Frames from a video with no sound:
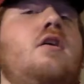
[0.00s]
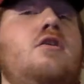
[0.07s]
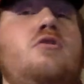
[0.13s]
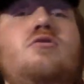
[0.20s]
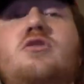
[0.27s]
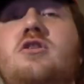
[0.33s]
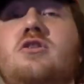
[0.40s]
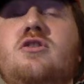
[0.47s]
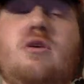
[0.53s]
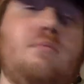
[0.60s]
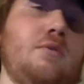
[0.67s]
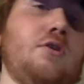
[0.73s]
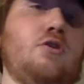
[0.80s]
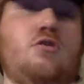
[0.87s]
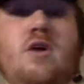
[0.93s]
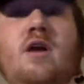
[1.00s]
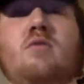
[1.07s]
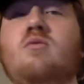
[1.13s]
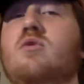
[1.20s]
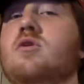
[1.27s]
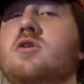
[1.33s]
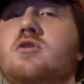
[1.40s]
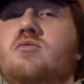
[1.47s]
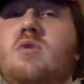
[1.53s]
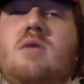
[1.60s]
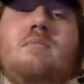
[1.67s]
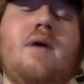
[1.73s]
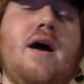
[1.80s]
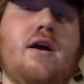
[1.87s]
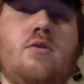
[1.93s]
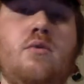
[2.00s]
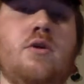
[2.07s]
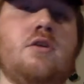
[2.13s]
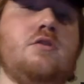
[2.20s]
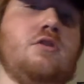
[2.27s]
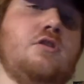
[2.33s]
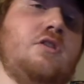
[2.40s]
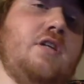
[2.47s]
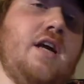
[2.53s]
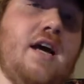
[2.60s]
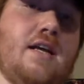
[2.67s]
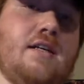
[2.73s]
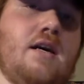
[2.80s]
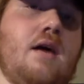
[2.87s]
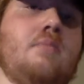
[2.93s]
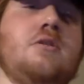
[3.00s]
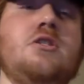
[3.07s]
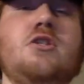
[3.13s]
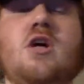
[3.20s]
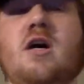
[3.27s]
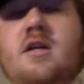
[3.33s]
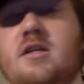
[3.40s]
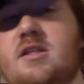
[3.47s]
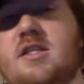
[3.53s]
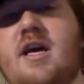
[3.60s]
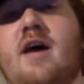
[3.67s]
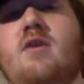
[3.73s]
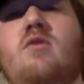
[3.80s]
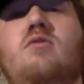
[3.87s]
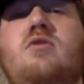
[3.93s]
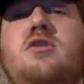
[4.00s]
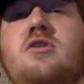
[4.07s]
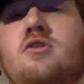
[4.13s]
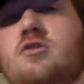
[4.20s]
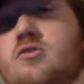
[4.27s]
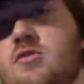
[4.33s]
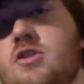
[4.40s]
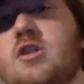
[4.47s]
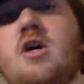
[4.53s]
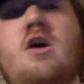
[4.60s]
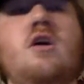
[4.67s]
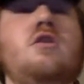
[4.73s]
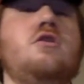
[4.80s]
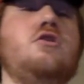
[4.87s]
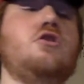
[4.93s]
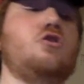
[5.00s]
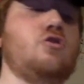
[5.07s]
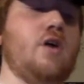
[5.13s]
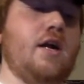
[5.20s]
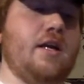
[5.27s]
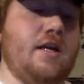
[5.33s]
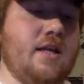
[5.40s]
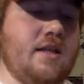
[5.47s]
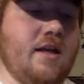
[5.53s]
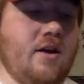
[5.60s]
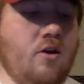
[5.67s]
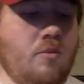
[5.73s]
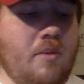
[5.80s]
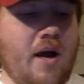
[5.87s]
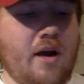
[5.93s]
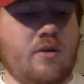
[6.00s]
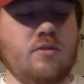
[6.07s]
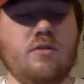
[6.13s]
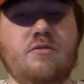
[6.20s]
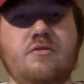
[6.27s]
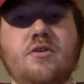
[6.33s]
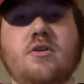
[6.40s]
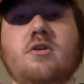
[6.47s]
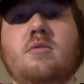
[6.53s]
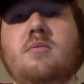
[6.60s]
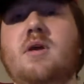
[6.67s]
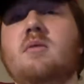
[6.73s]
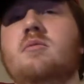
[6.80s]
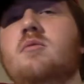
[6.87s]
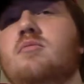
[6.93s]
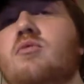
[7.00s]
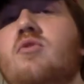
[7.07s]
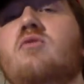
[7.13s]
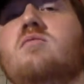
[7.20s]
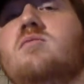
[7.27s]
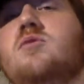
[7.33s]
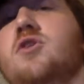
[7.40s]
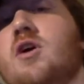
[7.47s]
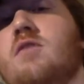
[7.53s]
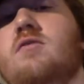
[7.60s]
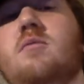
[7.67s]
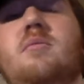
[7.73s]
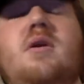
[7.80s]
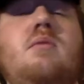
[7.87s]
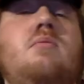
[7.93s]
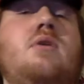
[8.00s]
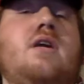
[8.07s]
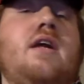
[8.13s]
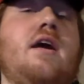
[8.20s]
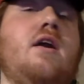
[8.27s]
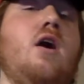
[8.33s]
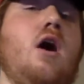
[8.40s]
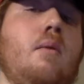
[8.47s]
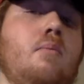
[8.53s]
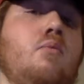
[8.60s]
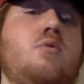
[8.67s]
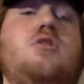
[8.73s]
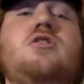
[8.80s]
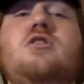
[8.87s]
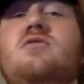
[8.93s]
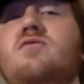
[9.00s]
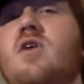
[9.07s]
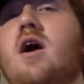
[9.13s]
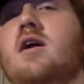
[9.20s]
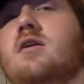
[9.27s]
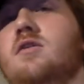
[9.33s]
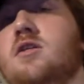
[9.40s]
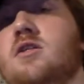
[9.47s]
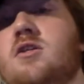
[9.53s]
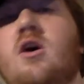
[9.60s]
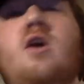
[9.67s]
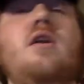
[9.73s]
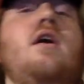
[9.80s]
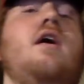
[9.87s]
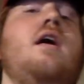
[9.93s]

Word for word: using something to try to work his way back quicker, since he had Tommy John and he's had all these injuries, to just try to get the hell back on the field, to be able to prove himself, to be able to get up, which he's finally done.